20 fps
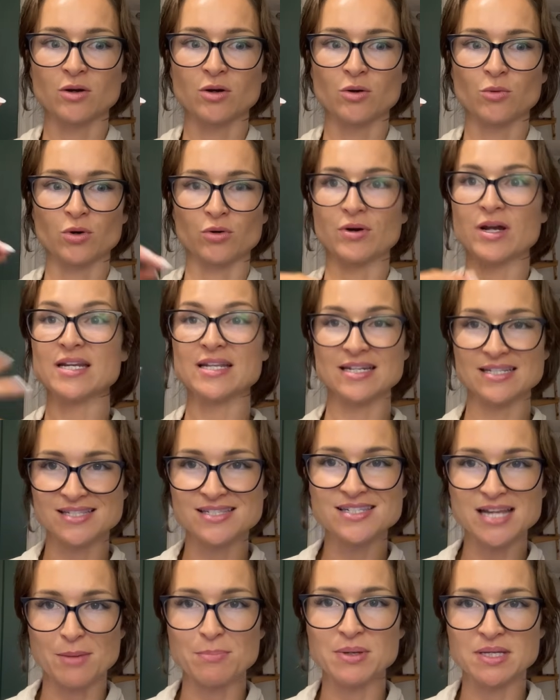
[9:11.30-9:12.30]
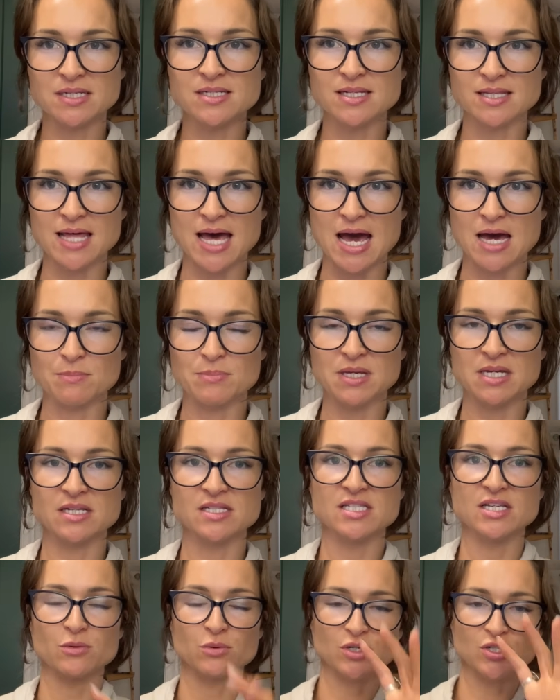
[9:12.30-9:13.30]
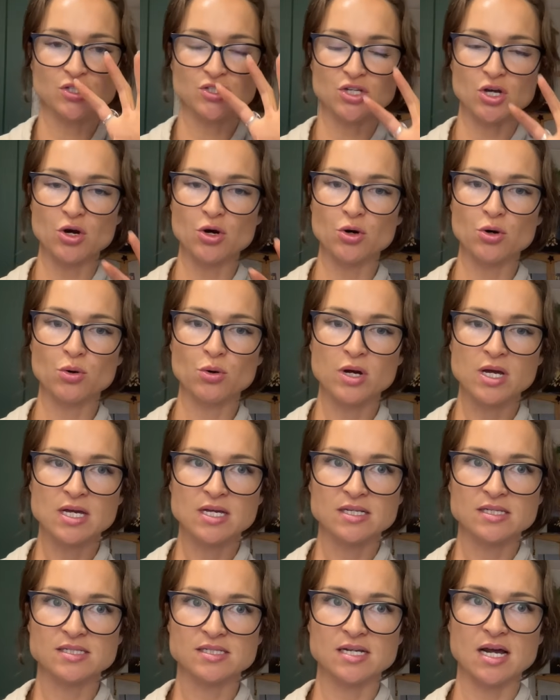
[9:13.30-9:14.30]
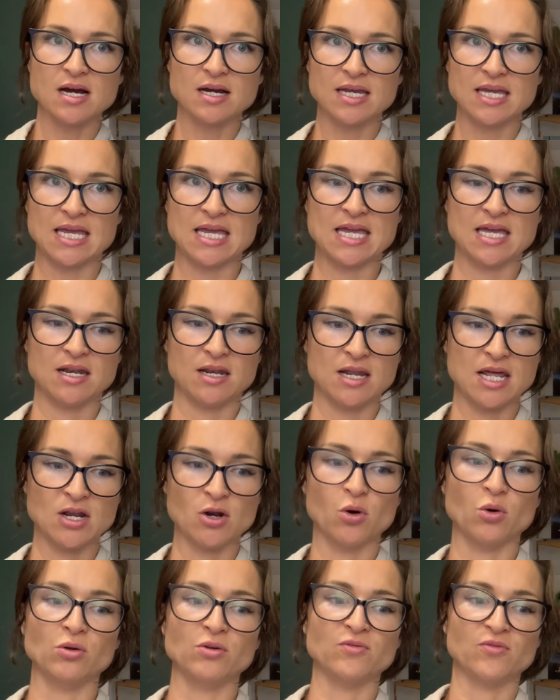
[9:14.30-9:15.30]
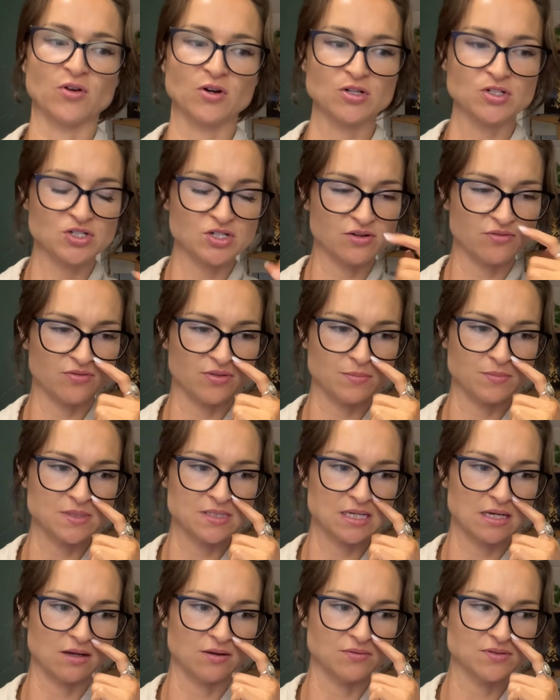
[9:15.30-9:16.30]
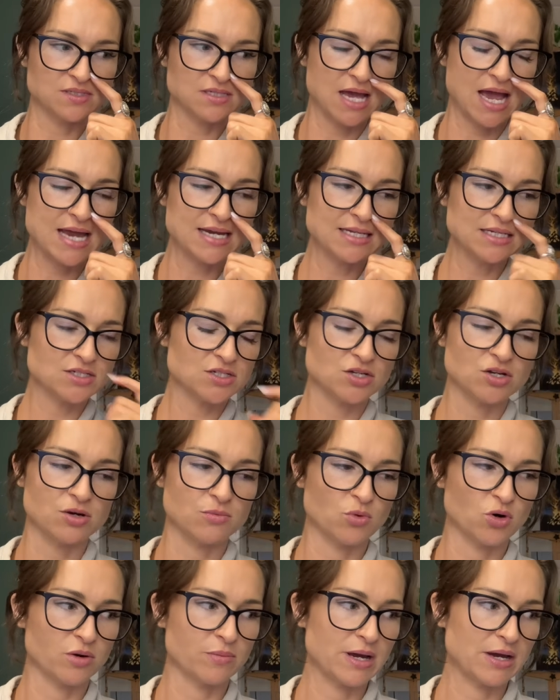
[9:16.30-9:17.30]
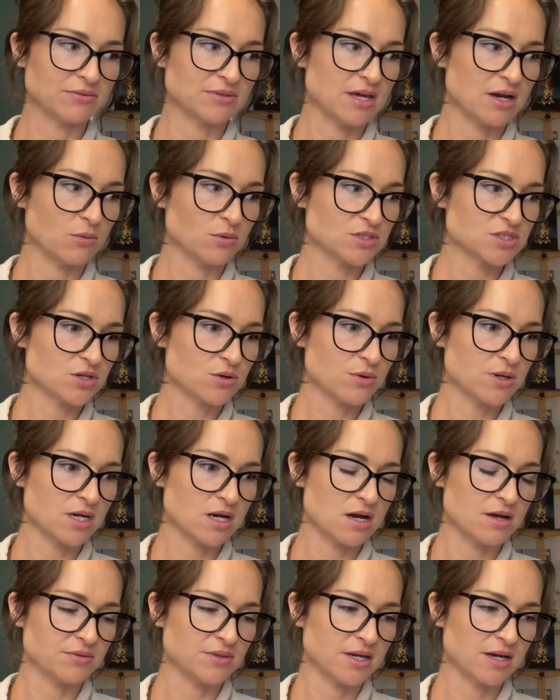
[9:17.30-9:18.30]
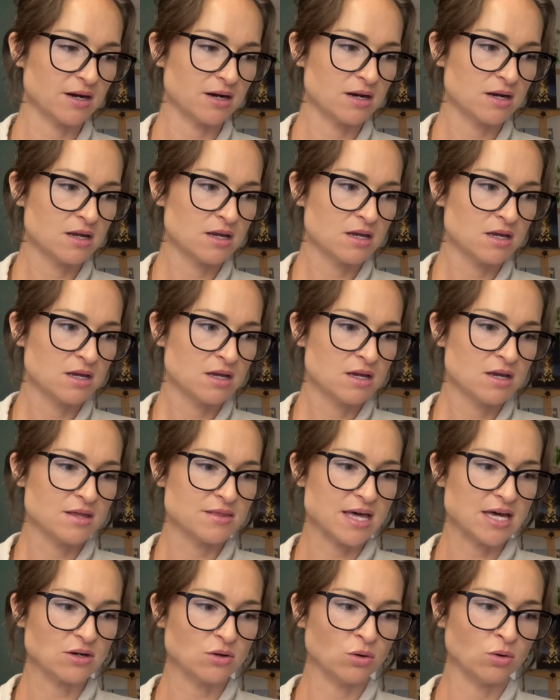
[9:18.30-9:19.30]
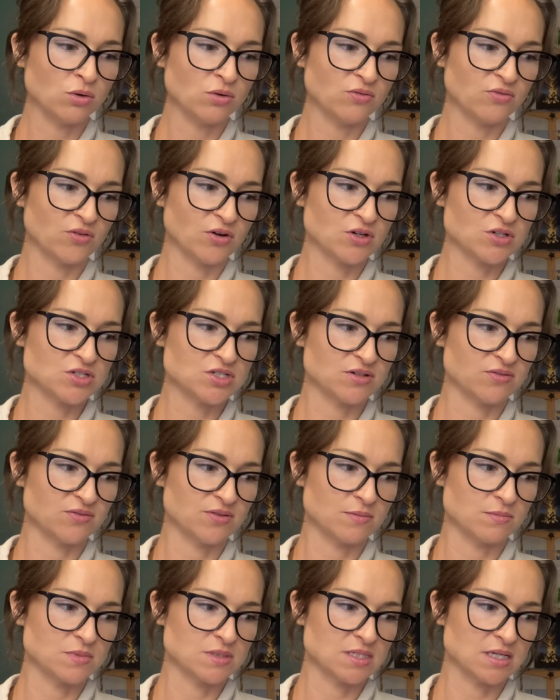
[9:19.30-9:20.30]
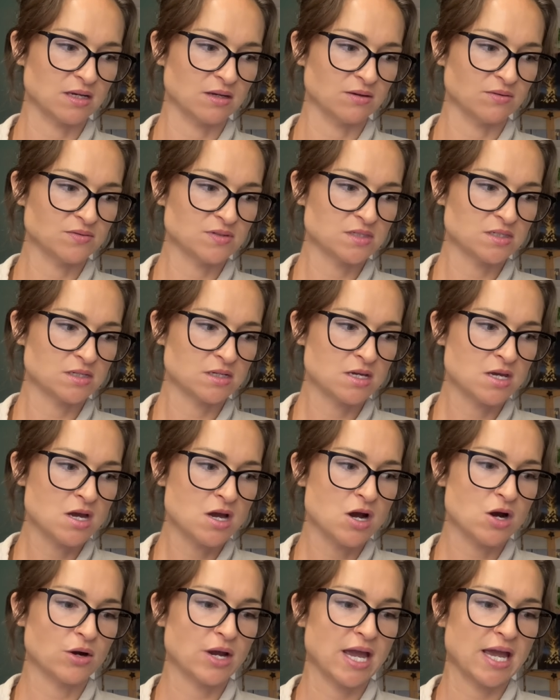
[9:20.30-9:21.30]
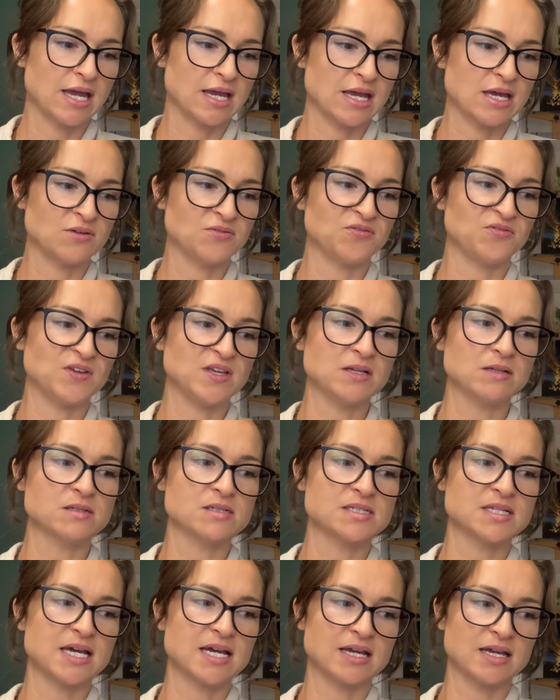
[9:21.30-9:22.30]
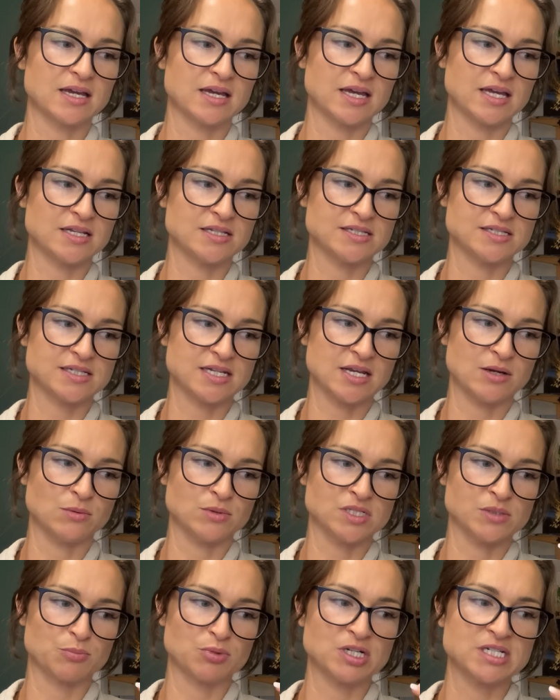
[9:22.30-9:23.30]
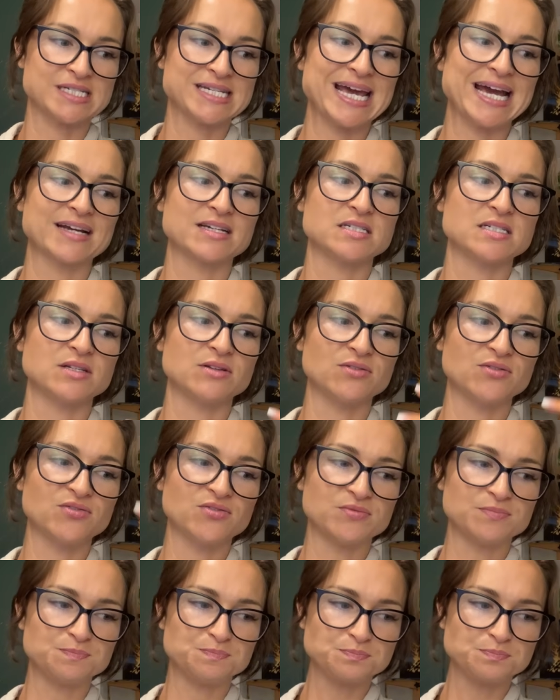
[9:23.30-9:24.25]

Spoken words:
were ready to step into that because they were so stuck in an old version of themselves. I need to know more about that. What's going on there? That old version of themselves. Okay, it feels like it was a protective